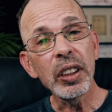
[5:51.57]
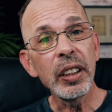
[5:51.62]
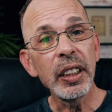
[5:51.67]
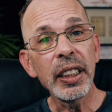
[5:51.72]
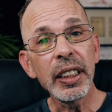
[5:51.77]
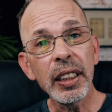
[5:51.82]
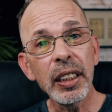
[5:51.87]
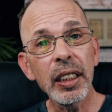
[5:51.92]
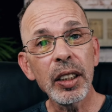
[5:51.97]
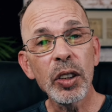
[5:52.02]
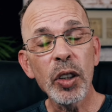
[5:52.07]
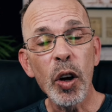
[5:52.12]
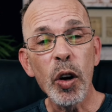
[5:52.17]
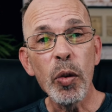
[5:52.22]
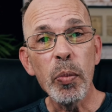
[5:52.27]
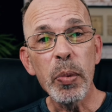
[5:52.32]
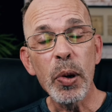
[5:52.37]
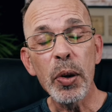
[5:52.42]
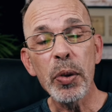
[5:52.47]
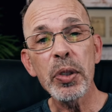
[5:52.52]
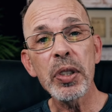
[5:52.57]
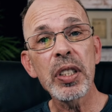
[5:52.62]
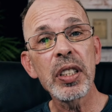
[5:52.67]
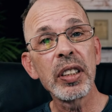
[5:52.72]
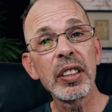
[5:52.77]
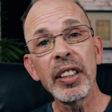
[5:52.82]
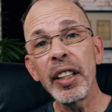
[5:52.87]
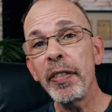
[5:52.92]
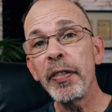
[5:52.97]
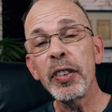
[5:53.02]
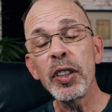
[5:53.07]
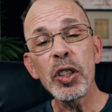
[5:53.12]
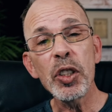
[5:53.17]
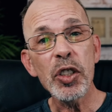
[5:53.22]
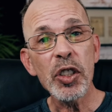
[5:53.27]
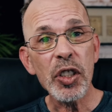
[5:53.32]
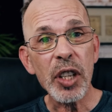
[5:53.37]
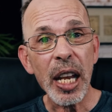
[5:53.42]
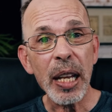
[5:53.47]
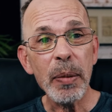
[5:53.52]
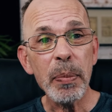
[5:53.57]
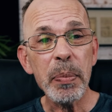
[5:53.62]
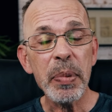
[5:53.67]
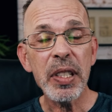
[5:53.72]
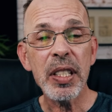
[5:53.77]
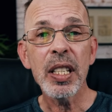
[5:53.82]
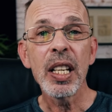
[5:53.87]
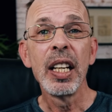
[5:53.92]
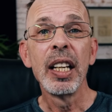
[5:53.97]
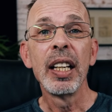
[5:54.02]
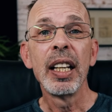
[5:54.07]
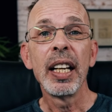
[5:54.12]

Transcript: little gobos, the different shapes,